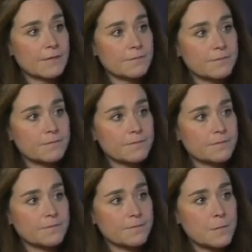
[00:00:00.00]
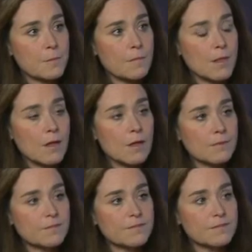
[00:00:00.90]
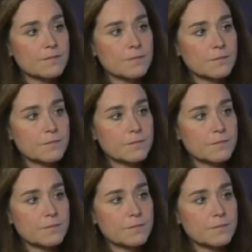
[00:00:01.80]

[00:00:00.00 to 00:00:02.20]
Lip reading: Are you talking about downtown revitalization, or are you